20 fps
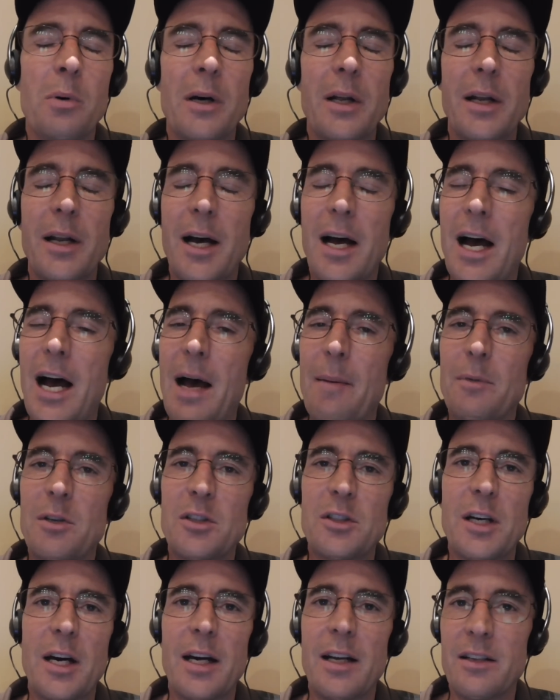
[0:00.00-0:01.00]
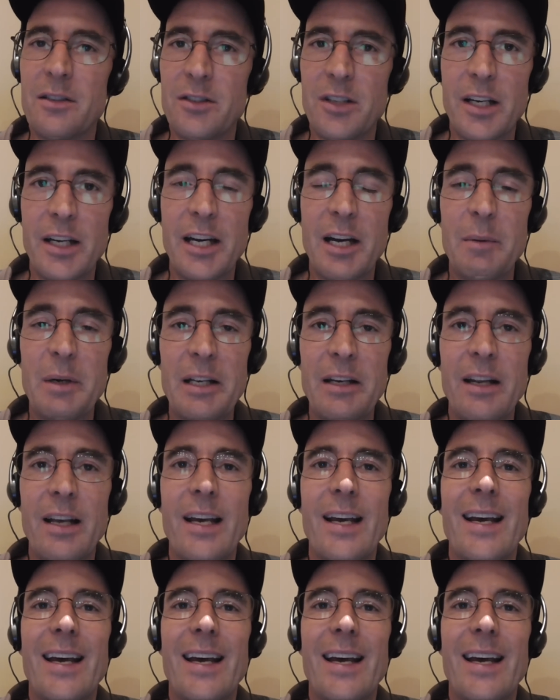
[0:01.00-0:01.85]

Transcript: but I'm just gotta say, I mean,